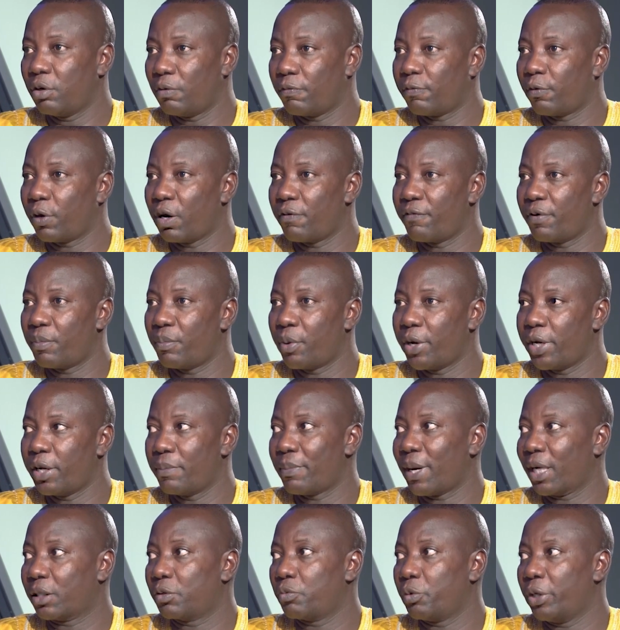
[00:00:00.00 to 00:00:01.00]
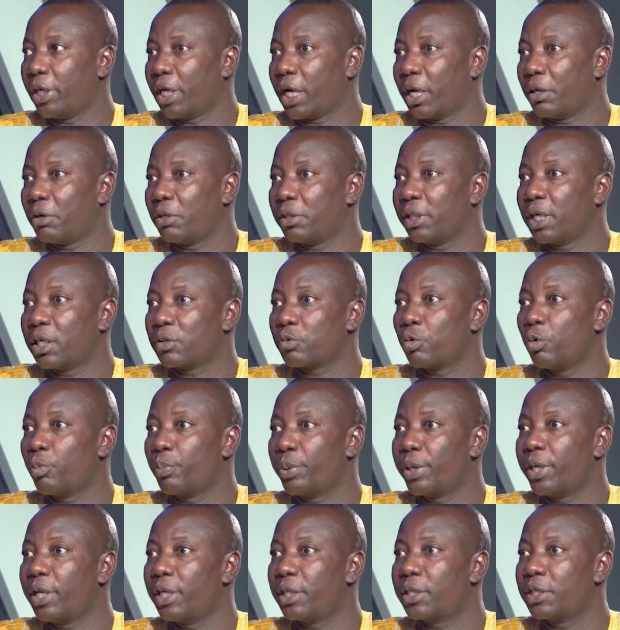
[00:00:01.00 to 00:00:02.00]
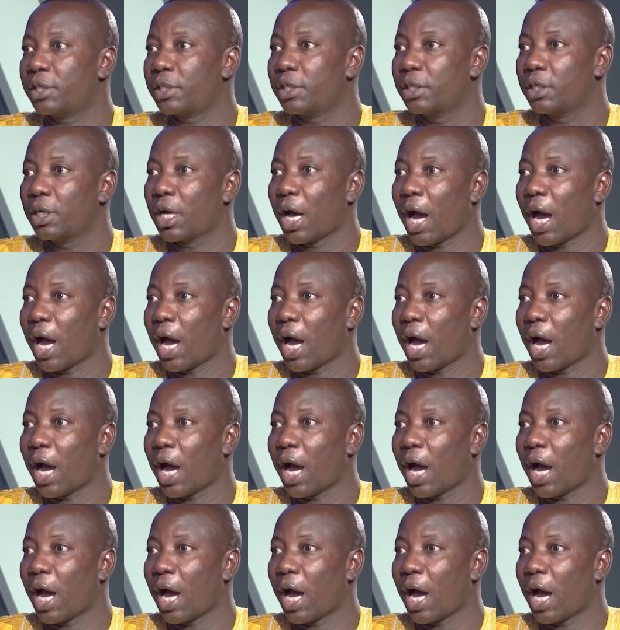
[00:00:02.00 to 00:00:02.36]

for everybody, but we cannot just open it